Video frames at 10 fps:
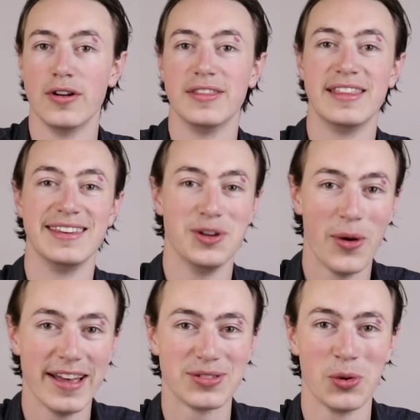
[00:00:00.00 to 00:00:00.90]
the
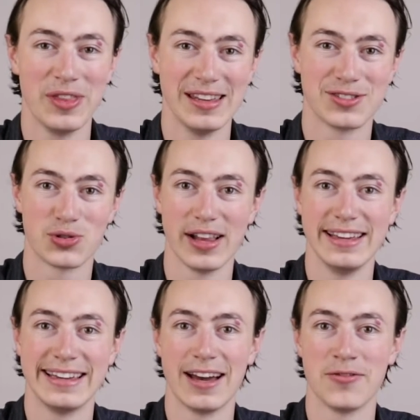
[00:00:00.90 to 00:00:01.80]
US or the
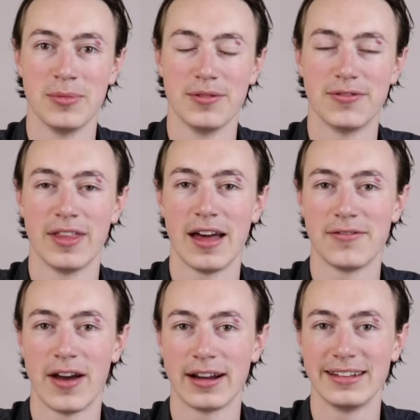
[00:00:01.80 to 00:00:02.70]
Australian government for that
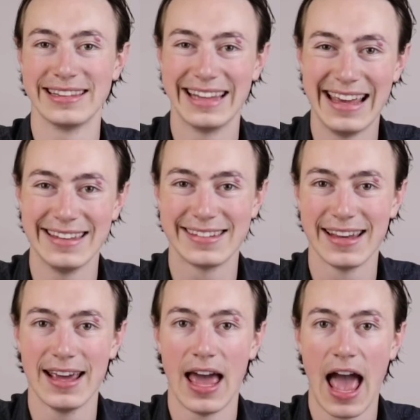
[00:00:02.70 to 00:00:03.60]
fact at least,
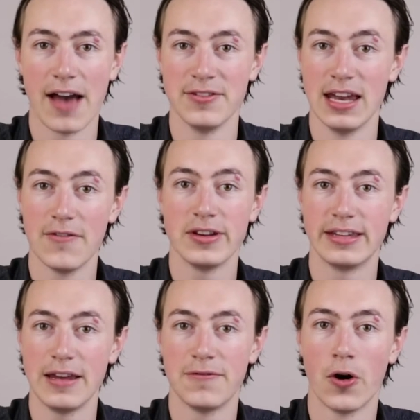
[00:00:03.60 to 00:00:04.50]
have never
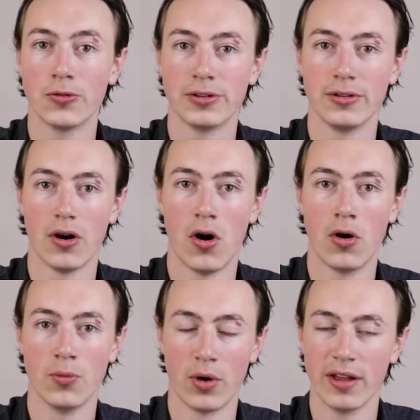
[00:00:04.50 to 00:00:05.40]
defaulted
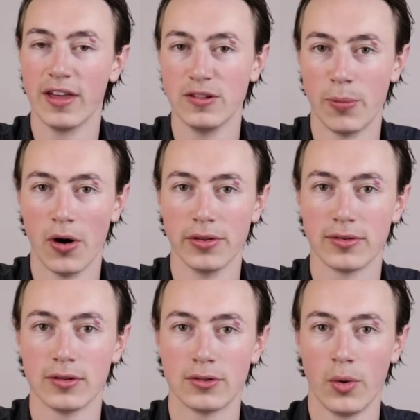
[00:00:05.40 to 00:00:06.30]
on one of these
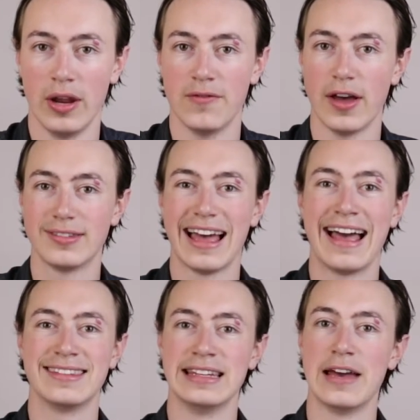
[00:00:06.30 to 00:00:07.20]
bonds. So an investor
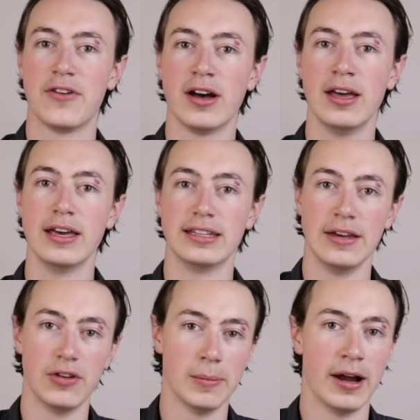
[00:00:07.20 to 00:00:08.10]
has never
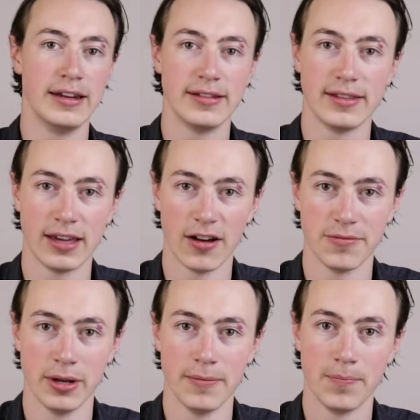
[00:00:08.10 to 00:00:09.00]
given money to the
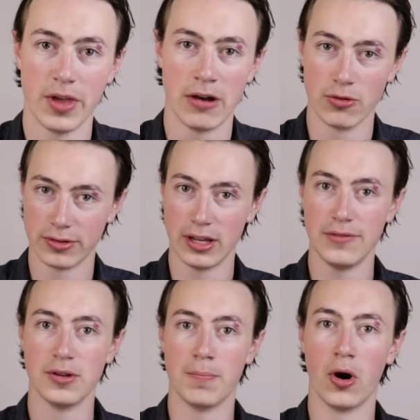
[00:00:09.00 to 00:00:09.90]
government and
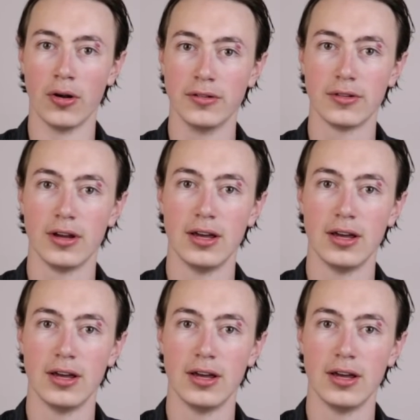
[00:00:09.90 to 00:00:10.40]
received a bond,